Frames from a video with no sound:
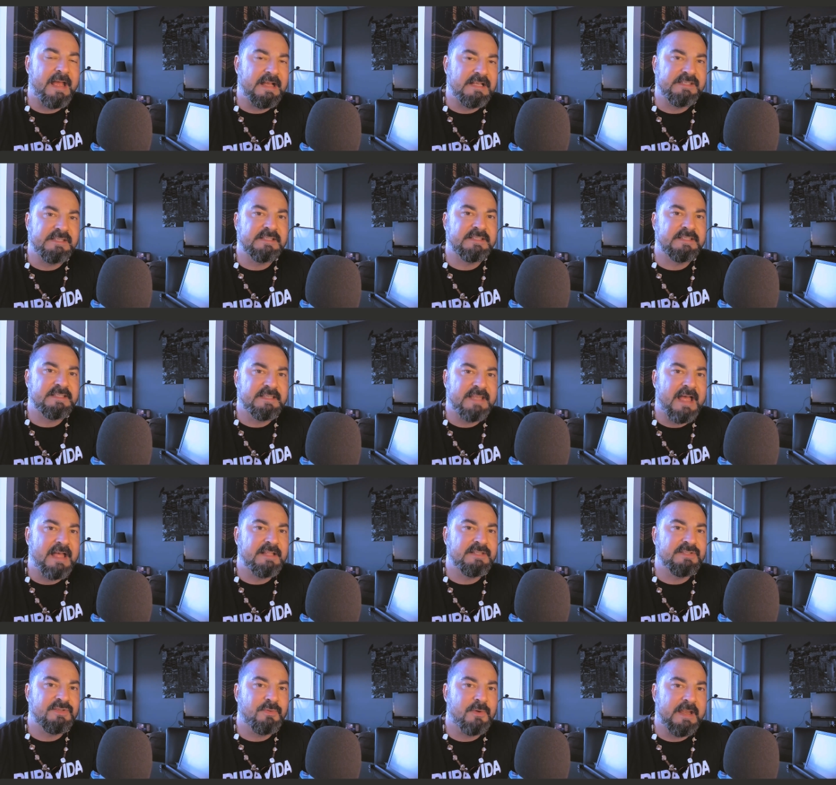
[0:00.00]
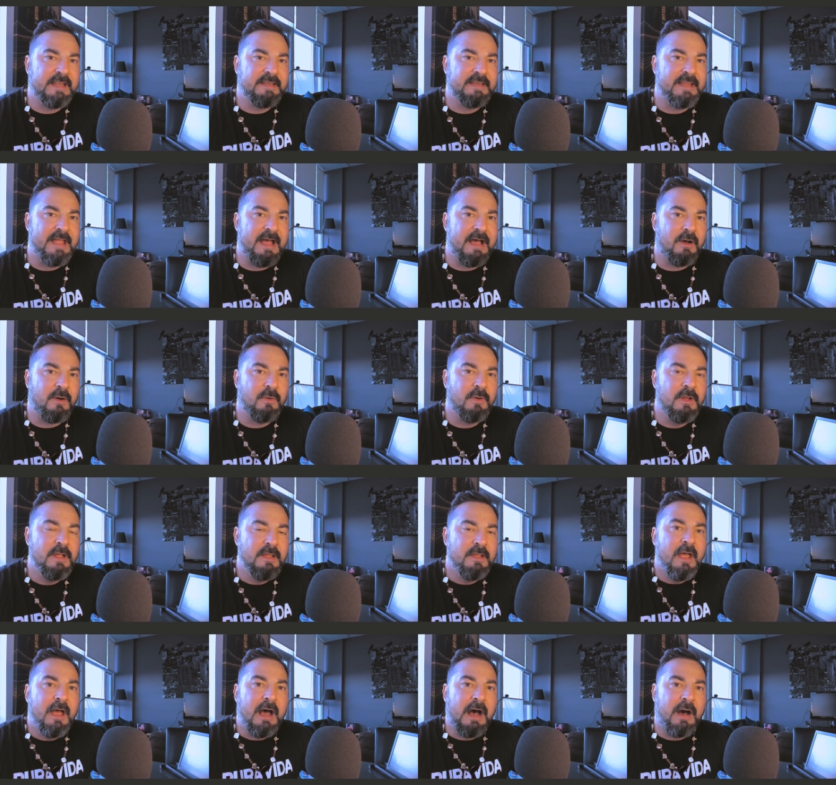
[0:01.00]
As it stands right now,
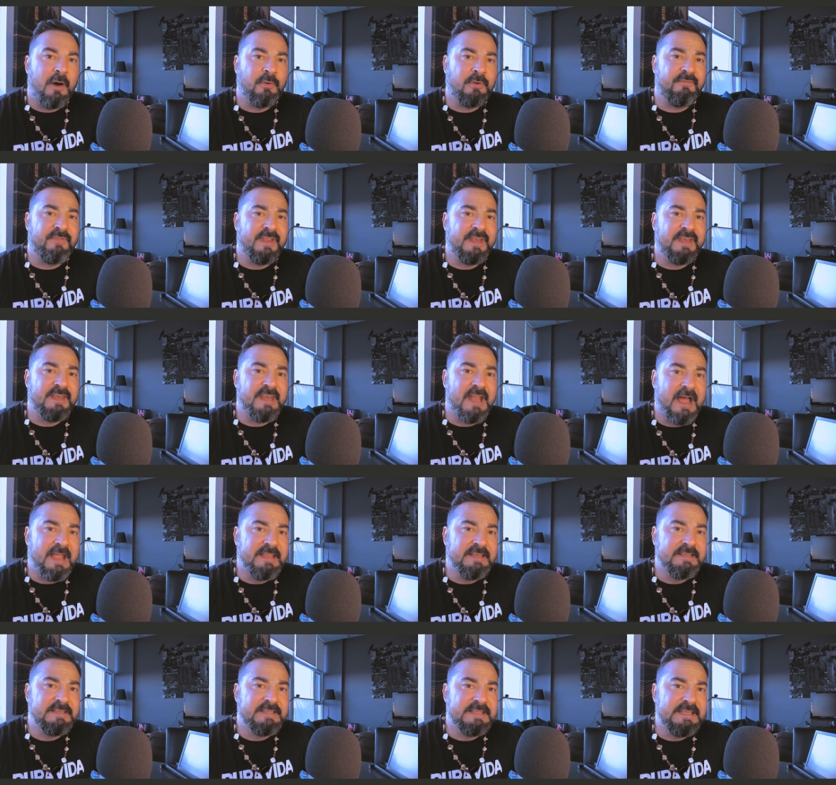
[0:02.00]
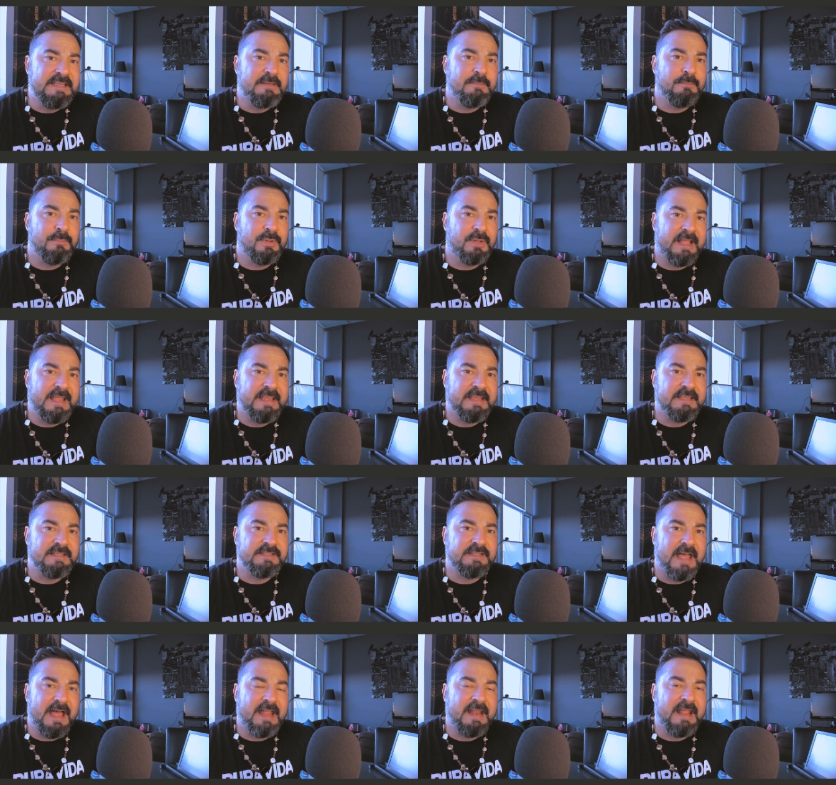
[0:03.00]
out of the 19
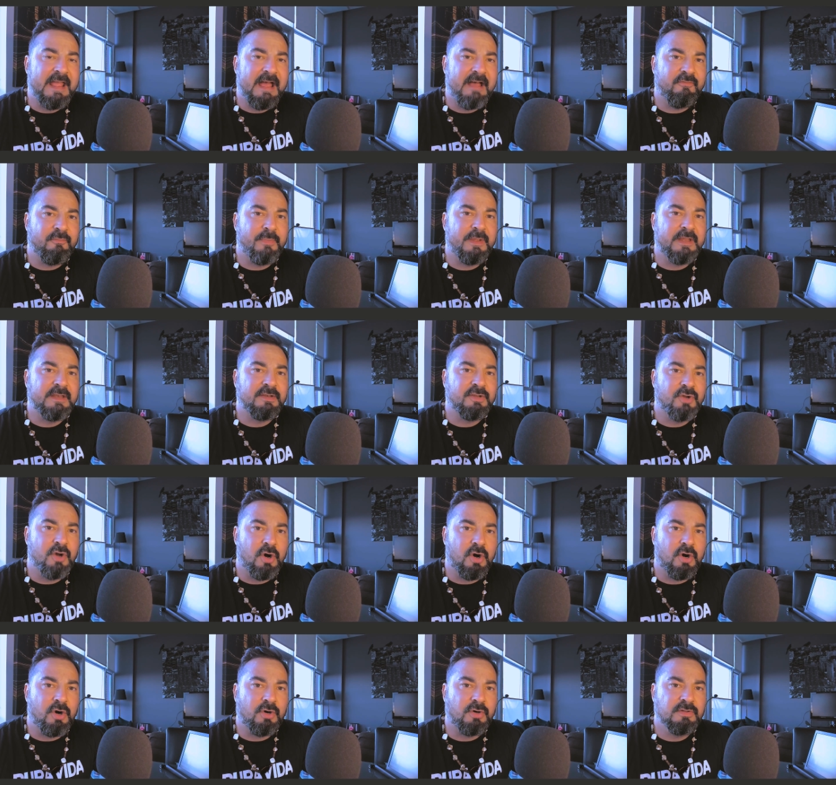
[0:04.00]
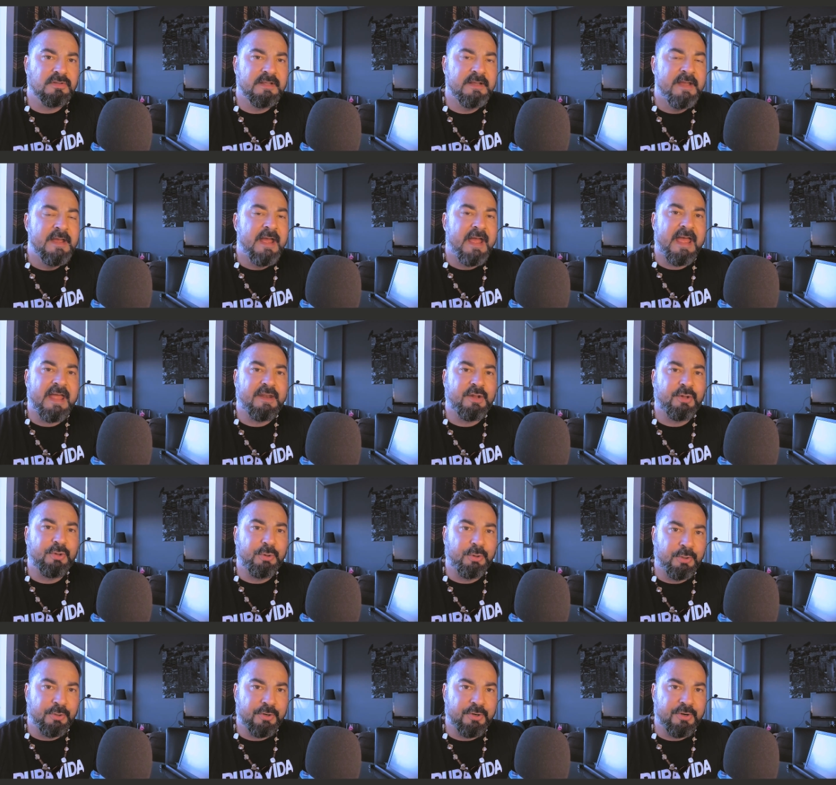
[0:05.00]
plays that have been called and
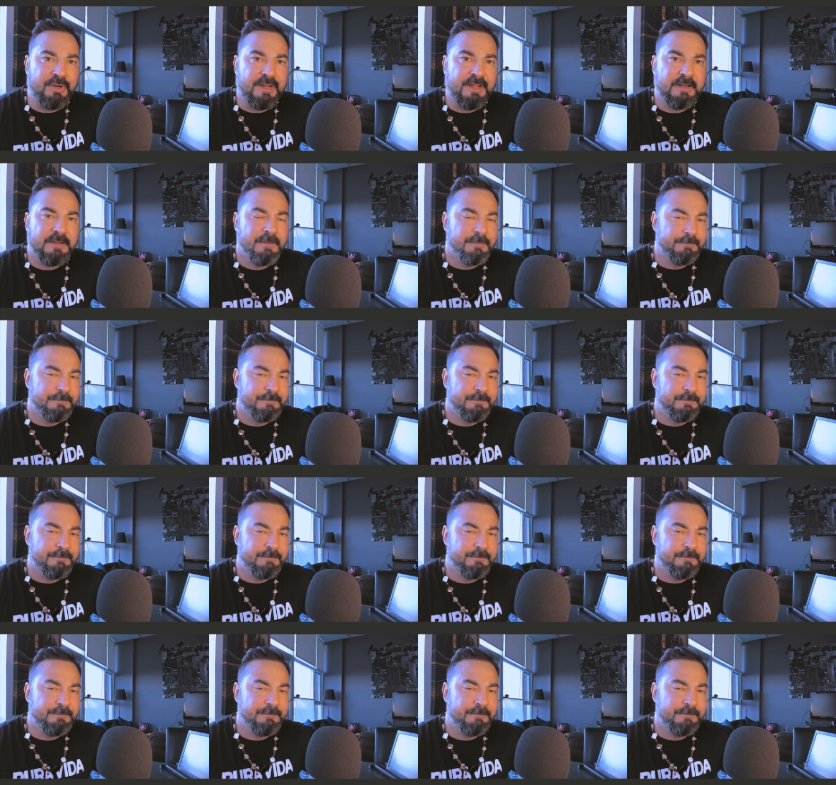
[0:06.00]
alerted